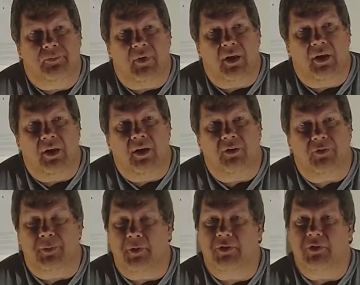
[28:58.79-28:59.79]

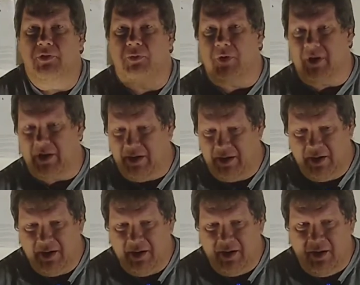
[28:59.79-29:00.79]
let's put it this way.
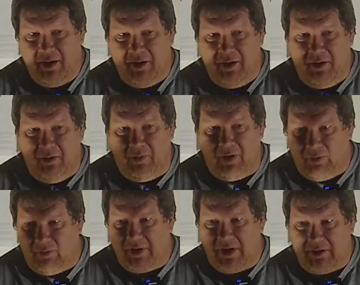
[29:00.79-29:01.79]

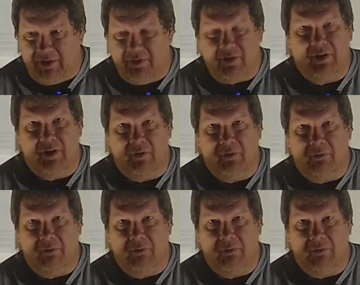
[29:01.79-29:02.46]
Whatever they do, you know